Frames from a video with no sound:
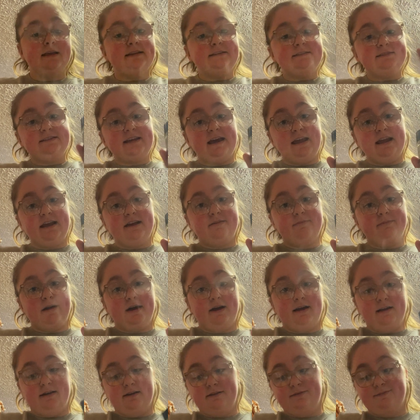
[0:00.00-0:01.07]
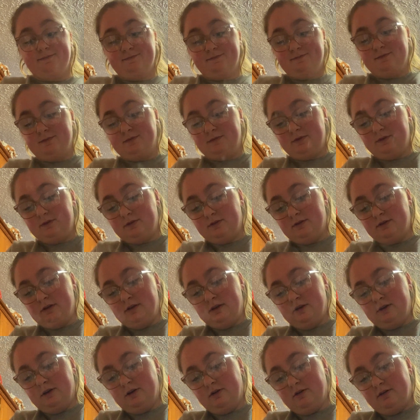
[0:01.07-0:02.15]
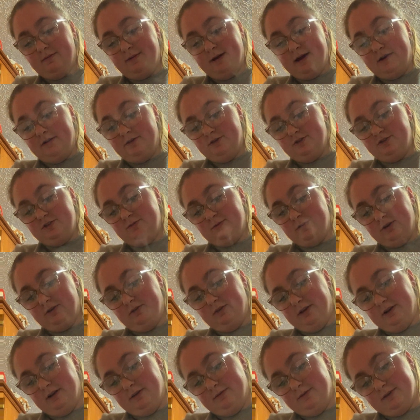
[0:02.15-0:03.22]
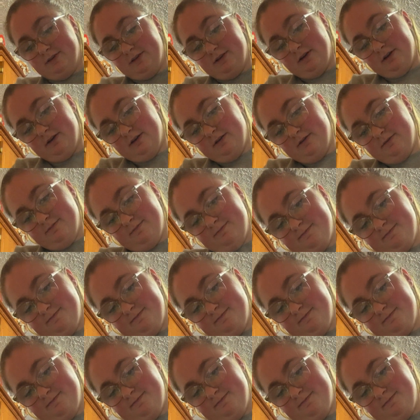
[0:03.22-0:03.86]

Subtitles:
take my curry powder, sprinkle it on the top,